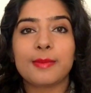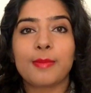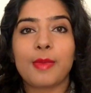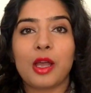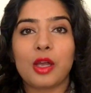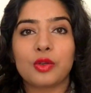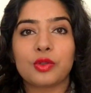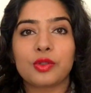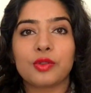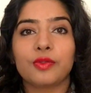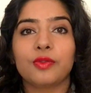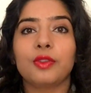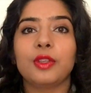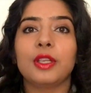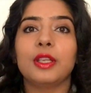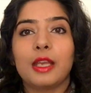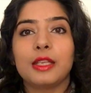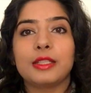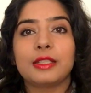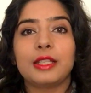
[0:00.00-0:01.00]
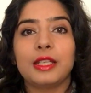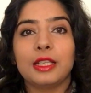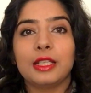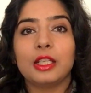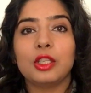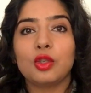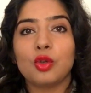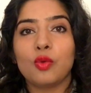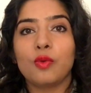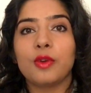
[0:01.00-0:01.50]
amount of it and take
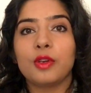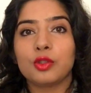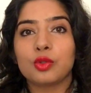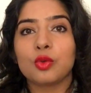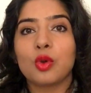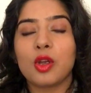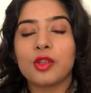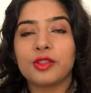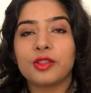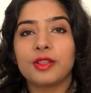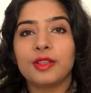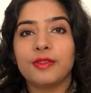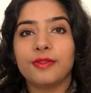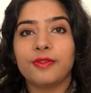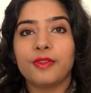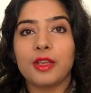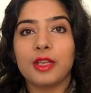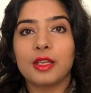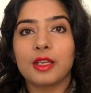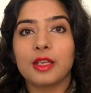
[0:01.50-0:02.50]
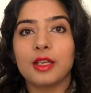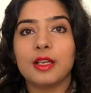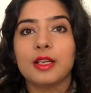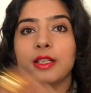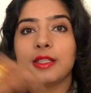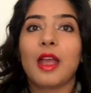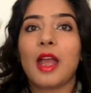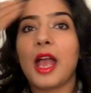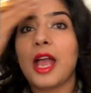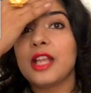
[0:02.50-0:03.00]
it over two or three
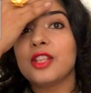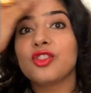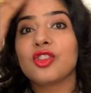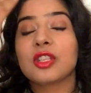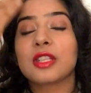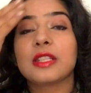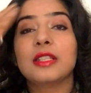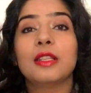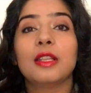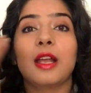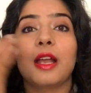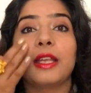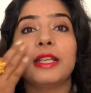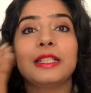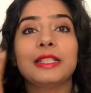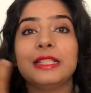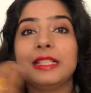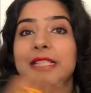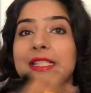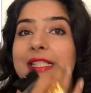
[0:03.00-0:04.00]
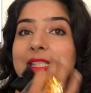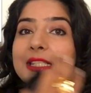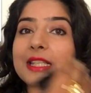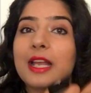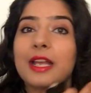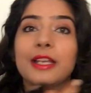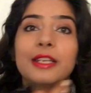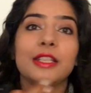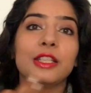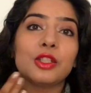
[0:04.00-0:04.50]
fingers and just lightly
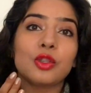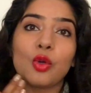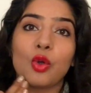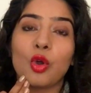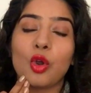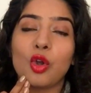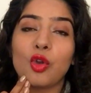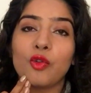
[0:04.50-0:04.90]
slide it all